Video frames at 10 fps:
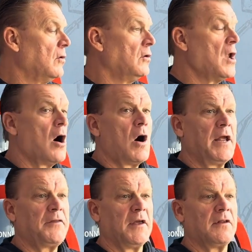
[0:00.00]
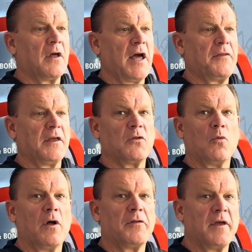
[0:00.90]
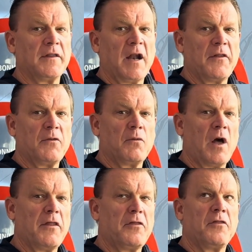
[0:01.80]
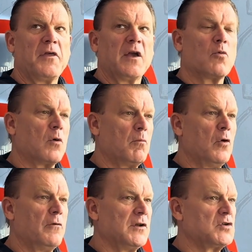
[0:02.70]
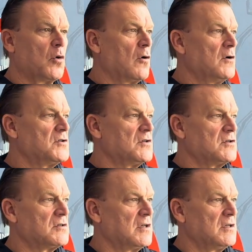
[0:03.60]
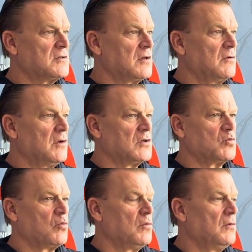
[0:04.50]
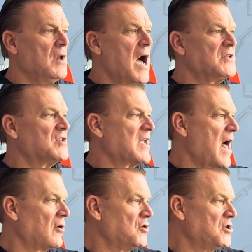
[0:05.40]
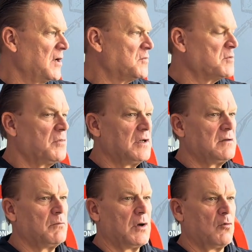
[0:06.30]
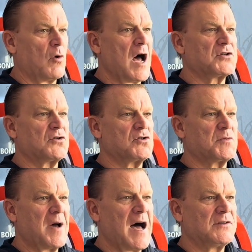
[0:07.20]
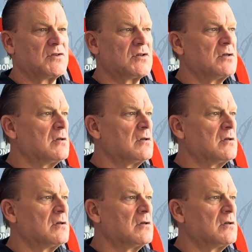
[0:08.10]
No, I think the one thing that I think we're moving towards is not scholarships, but roster spots,